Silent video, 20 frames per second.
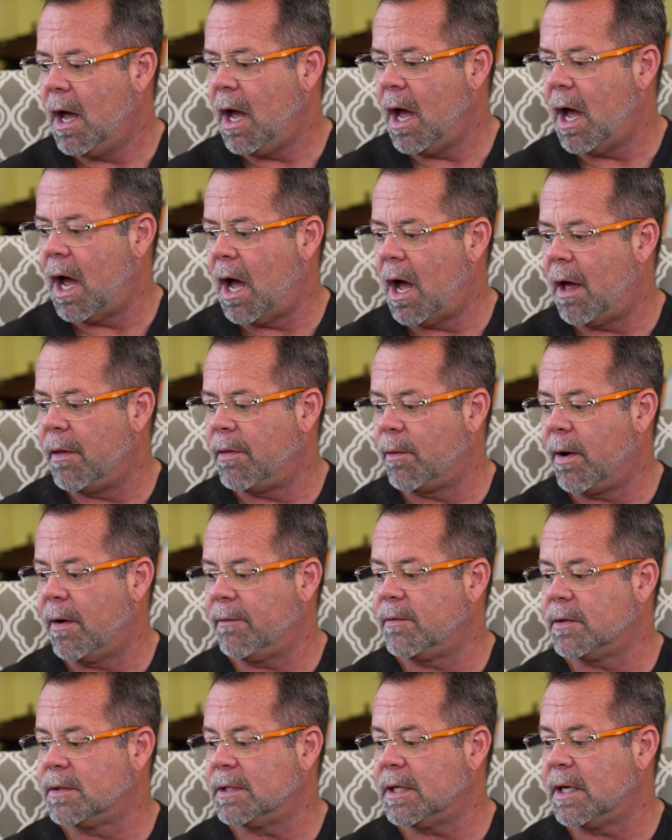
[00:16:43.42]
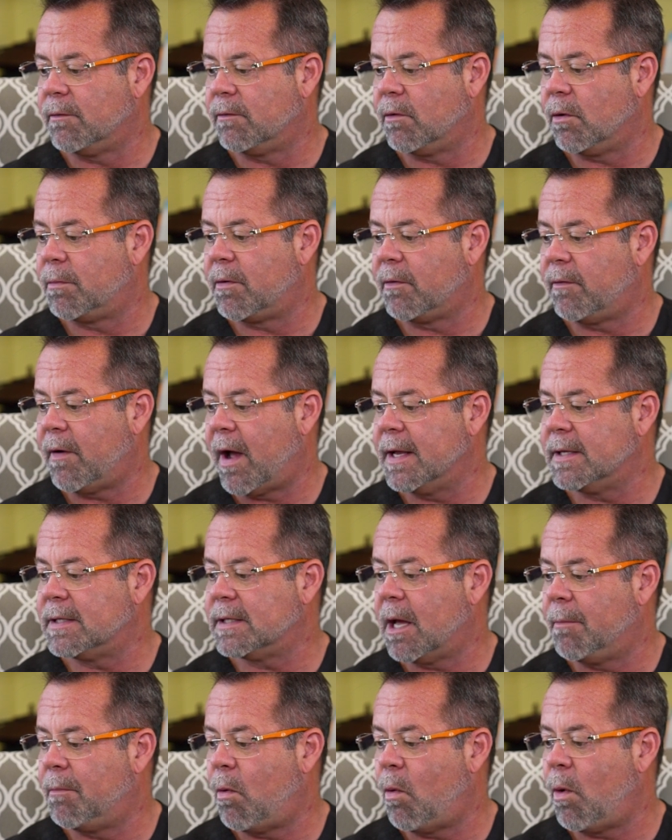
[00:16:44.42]
Uh, the reference interval provides
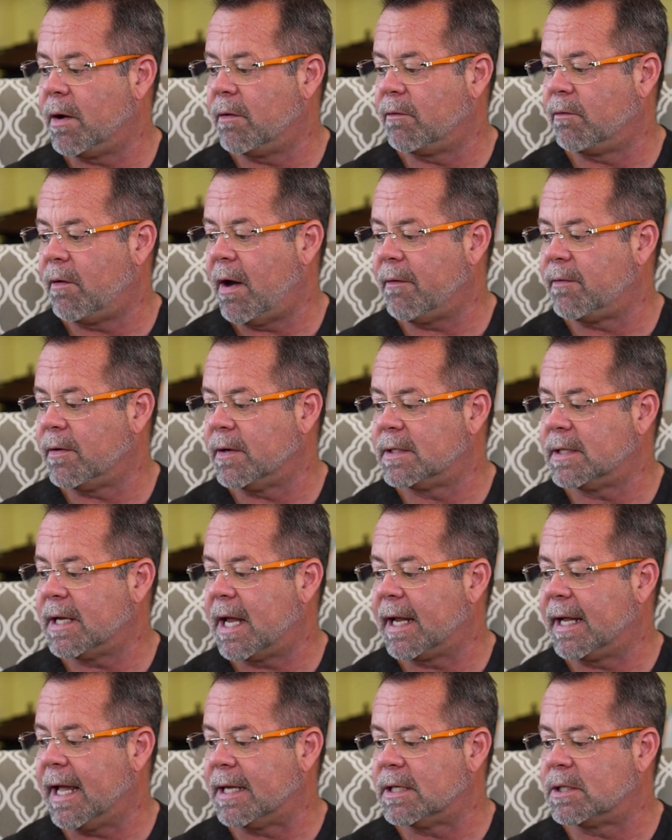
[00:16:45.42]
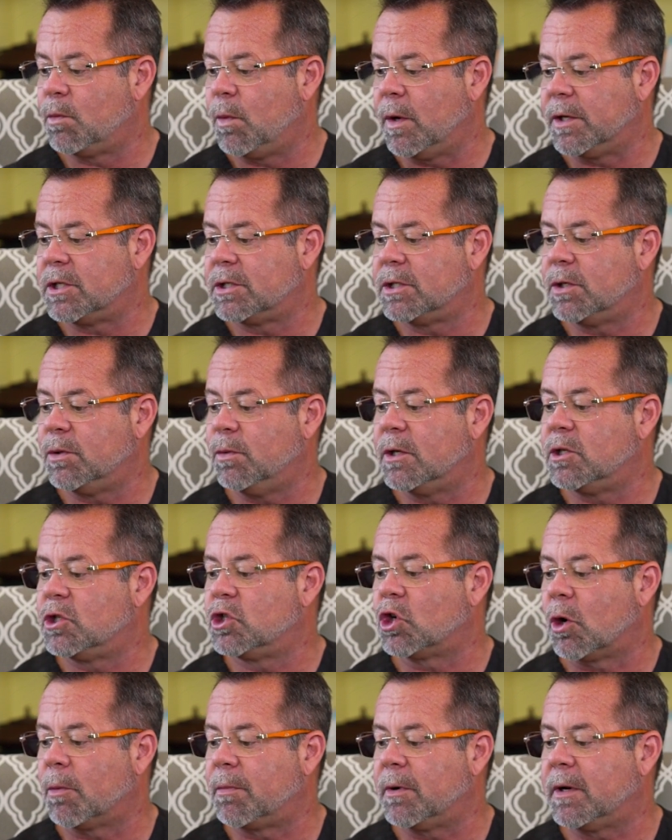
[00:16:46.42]
a point of reference against which to
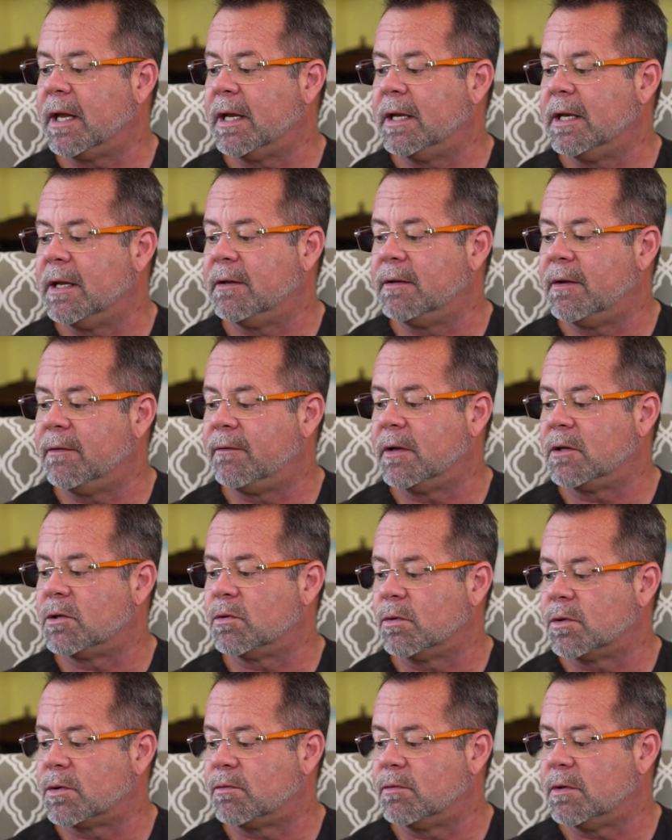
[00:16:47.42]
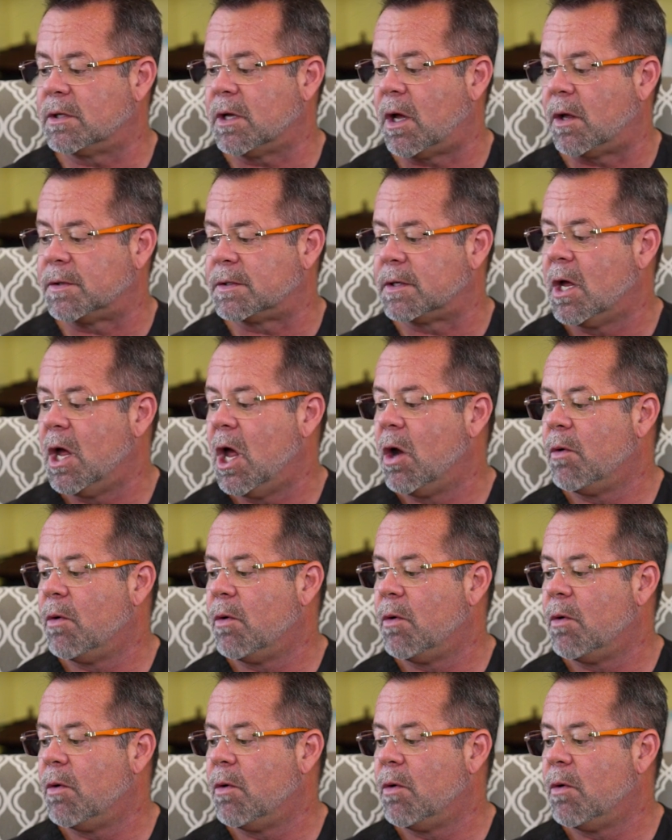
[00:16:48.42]
interpret an individual's results